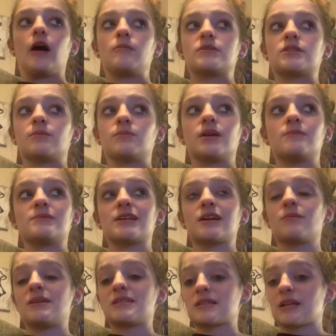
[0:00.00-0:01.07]
Sometimes it
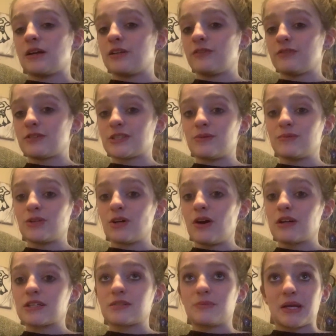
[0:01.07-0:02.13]
can be scary for some
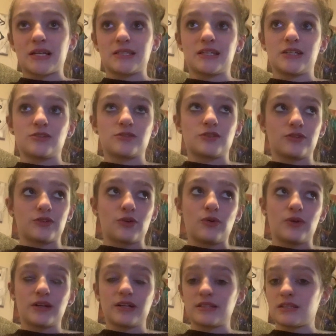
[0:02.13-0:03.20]
dogs because they just turn the
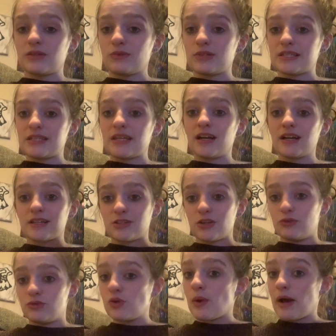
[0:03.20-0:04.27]
corner and someone's there, because you
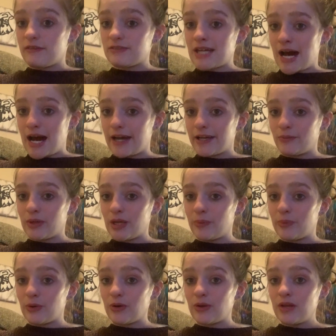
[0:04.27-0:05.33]
do have to hide
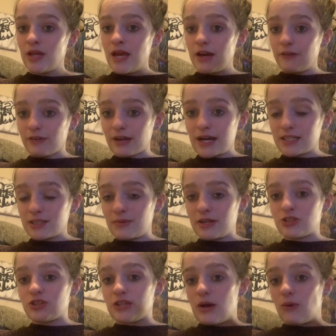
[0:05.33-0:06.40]
people. Forgot to
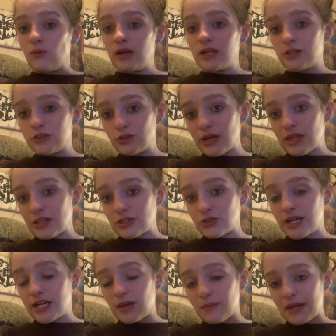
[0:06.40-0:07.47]
mention that when you're doing the
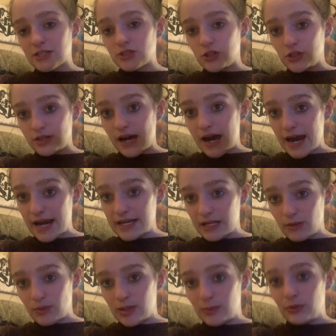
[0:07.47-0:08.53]
training, make sure you're
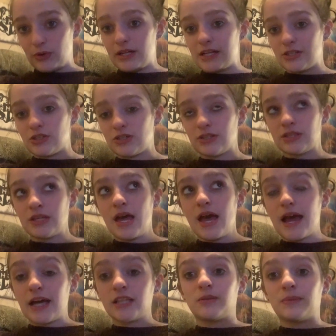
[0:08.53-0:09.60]
hiding people, not just
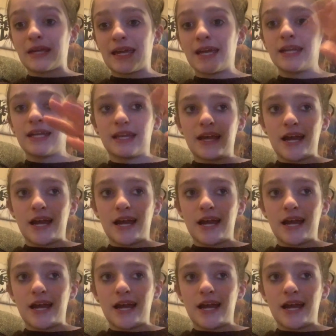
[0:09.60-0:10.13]
at the beginning.